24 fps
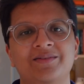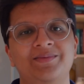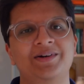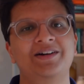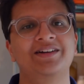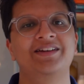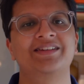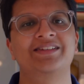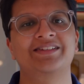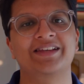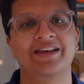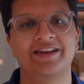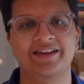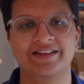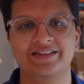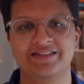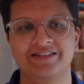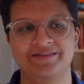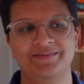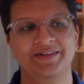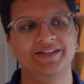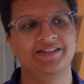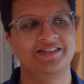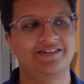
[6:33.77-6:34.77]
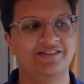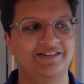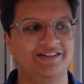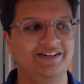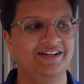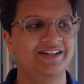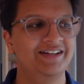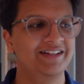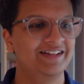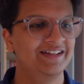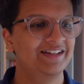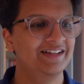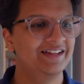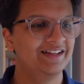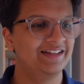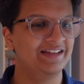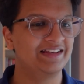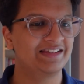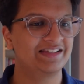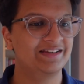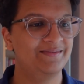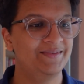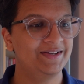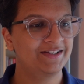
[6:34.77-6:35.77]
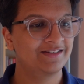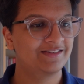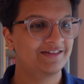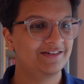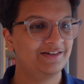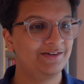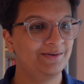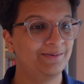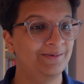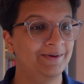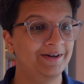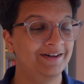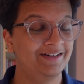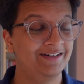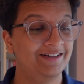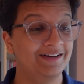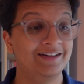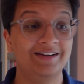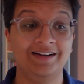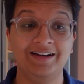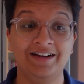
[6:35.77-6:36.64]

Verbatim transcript: About the second semester, the semester where